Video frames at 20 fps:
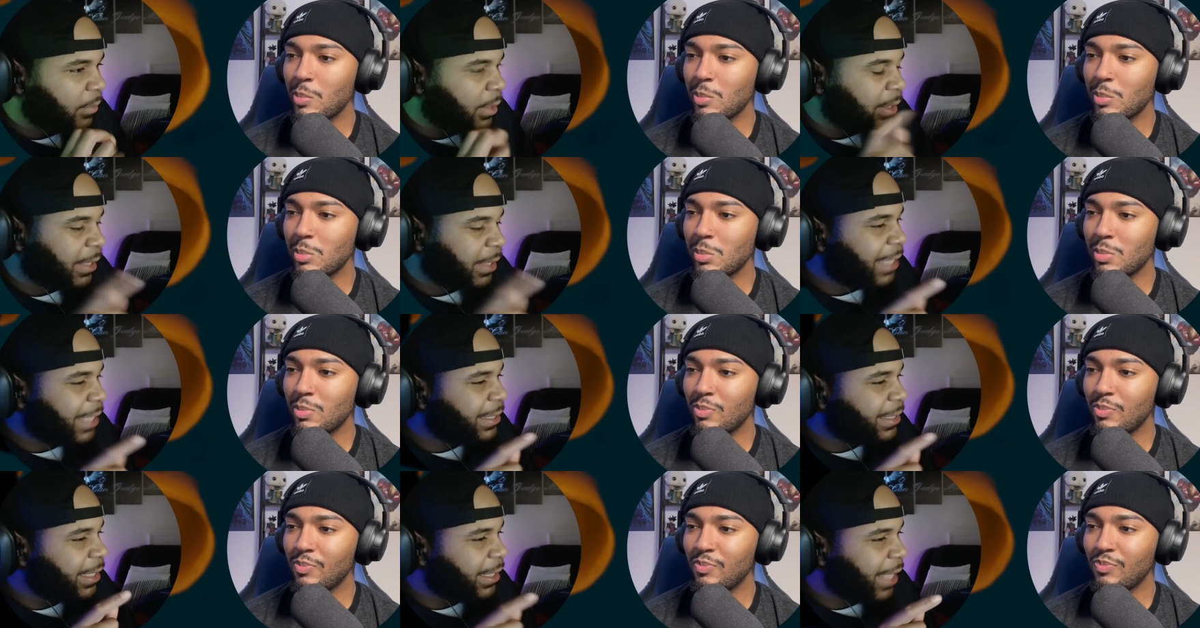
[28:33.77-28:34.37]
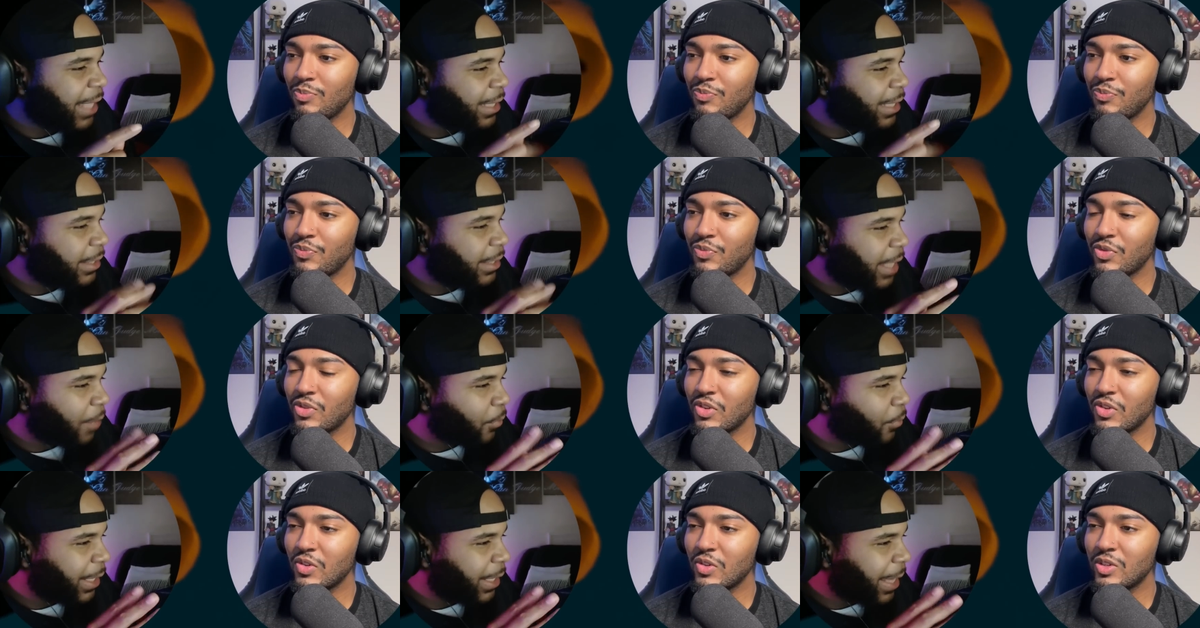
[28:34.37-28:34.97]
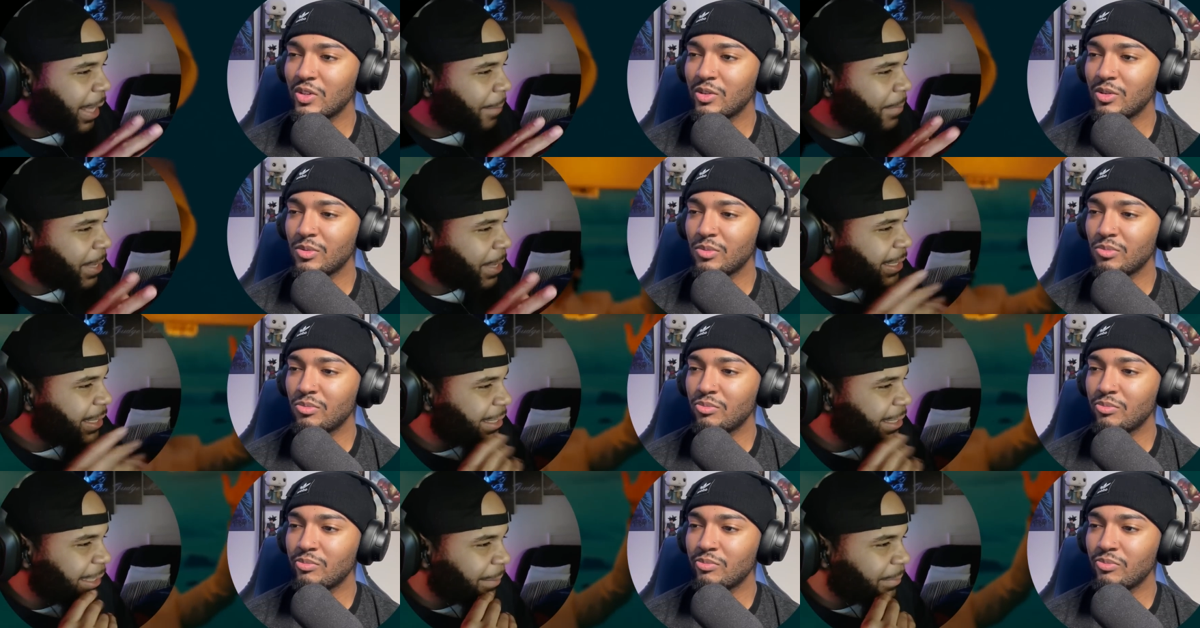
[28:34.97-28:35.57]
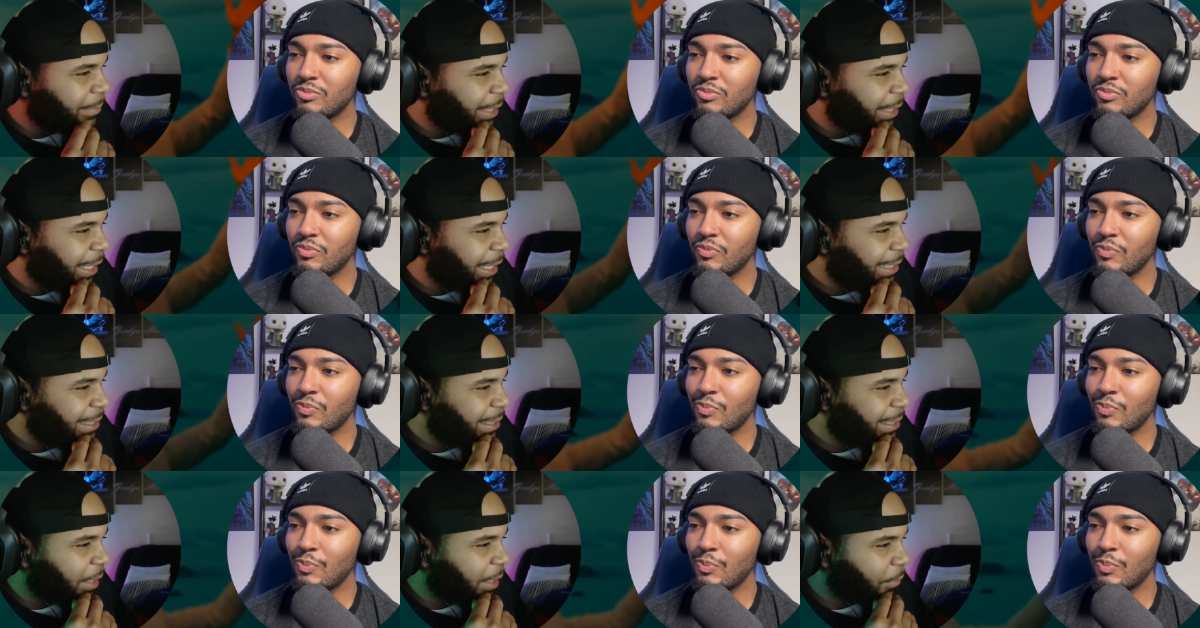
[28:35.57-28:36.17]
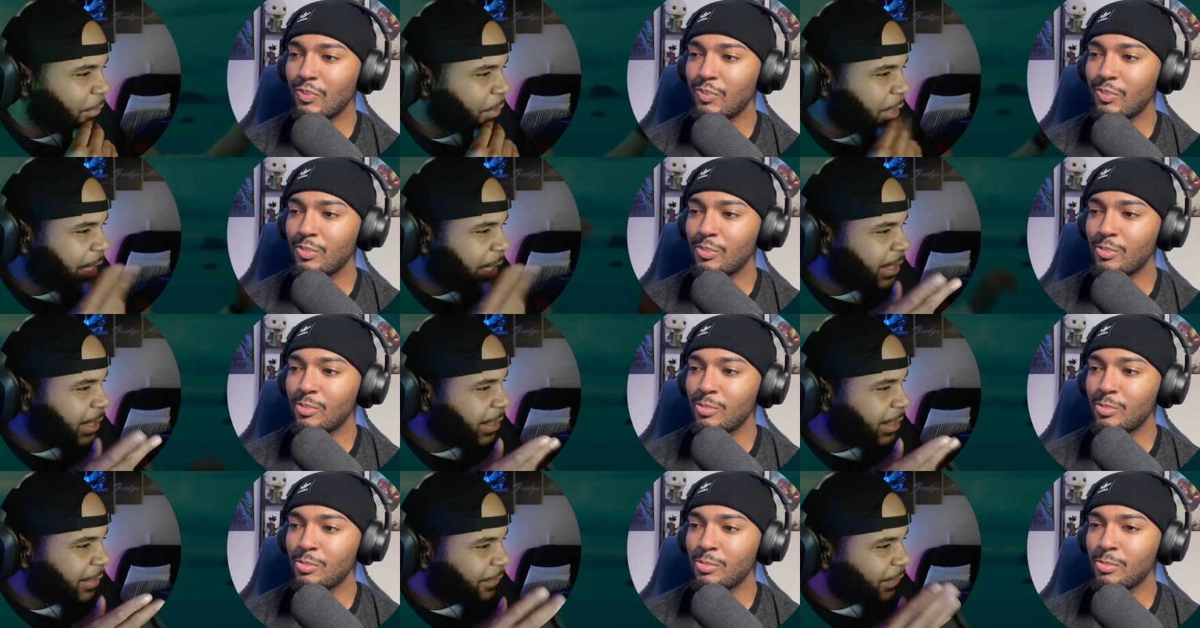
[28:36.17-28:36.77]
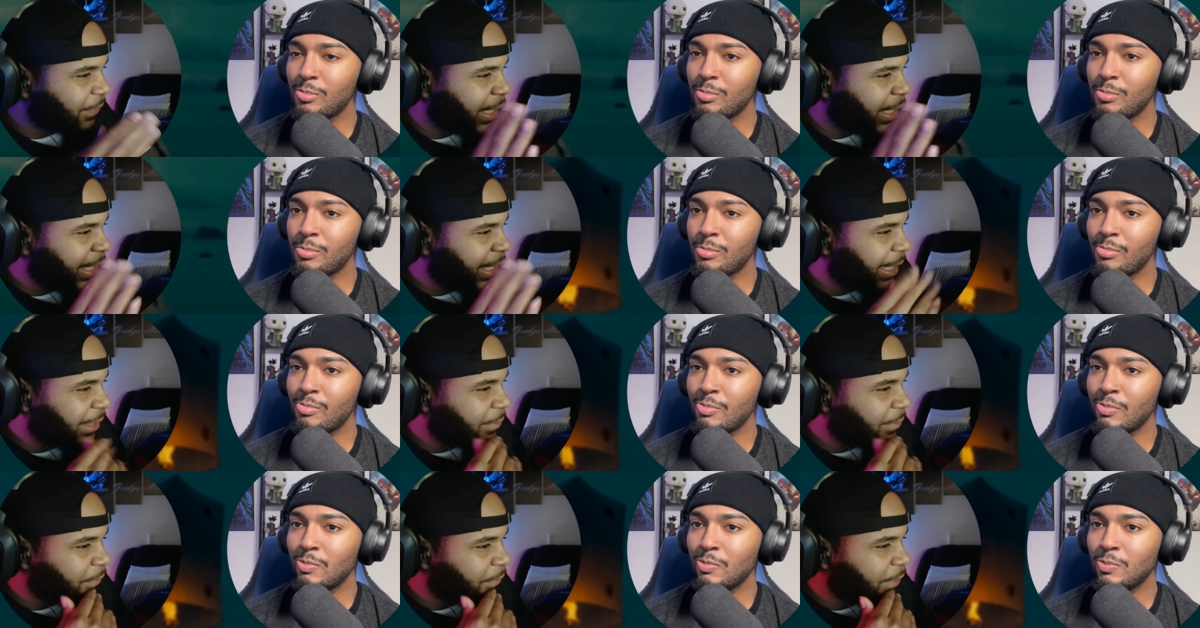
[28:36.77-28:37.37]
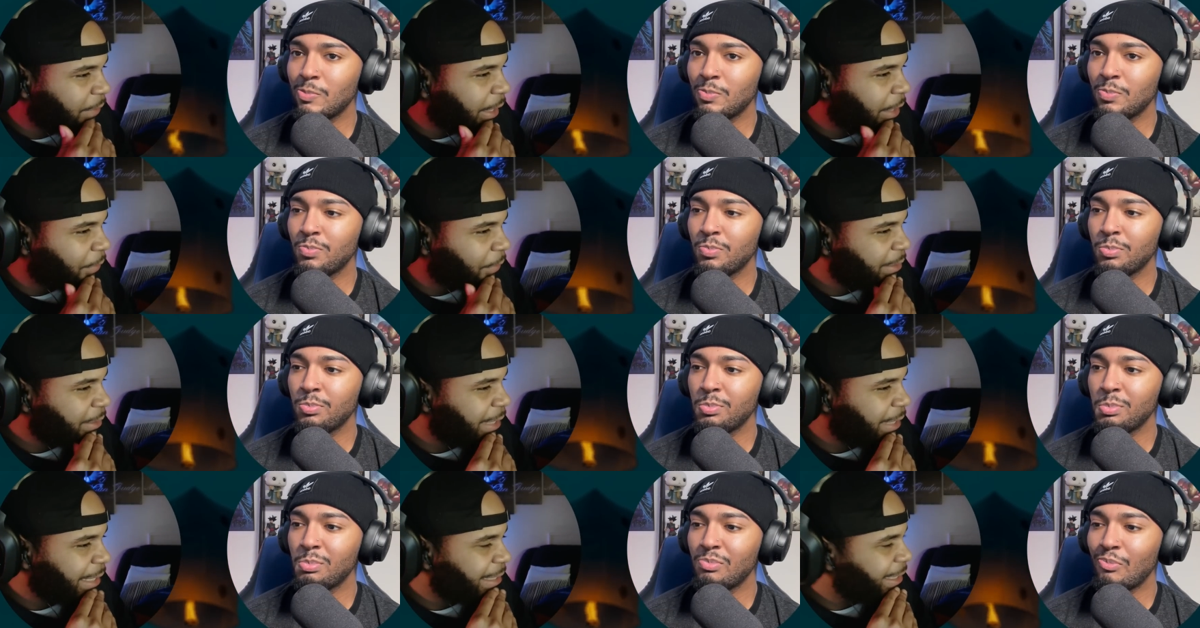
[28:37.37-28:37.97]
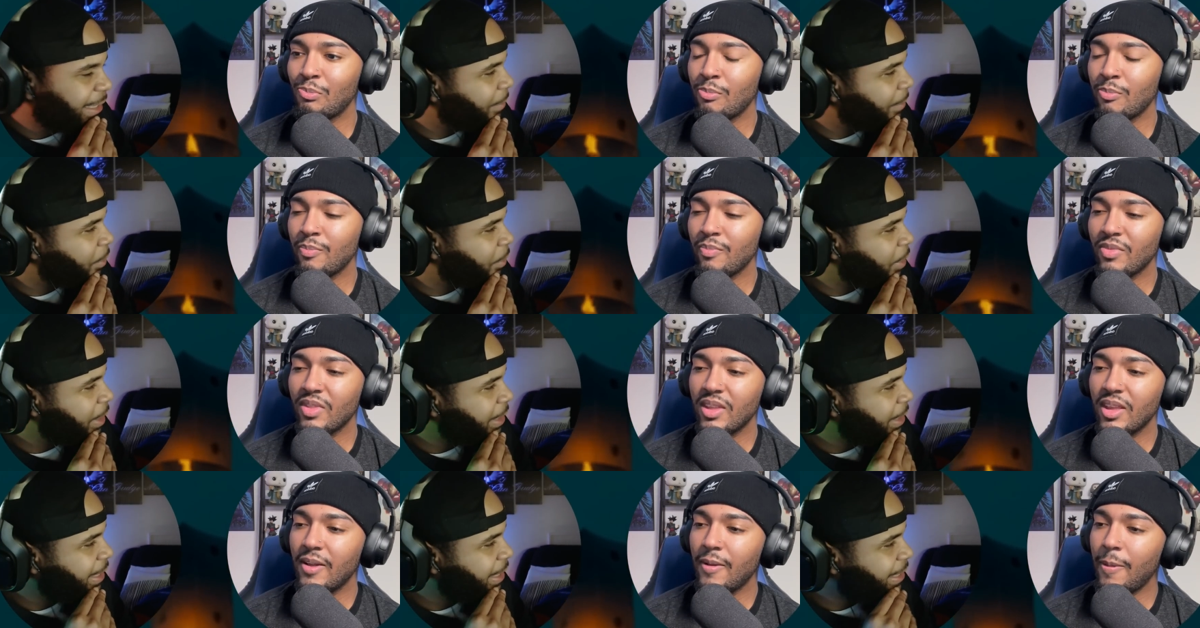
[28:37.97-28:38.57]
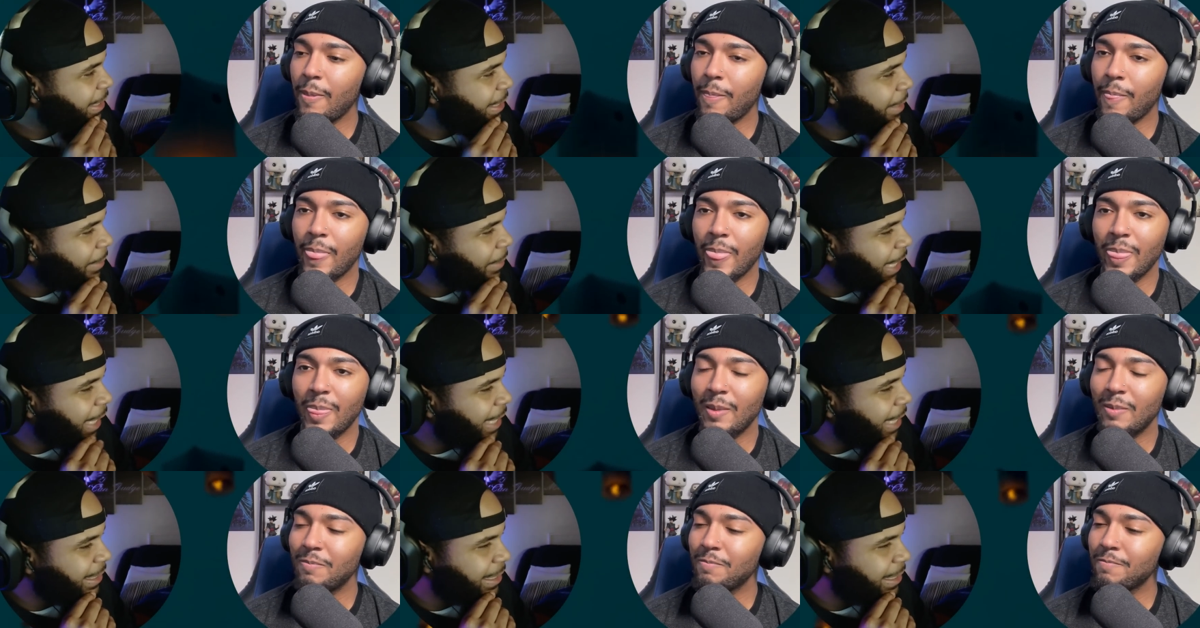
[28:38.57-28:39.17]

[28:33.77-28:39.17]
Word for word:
Speaker 1: that's a that that that means something. That's like when they fl- let them fly. What's that symbol? It's, it symbolizes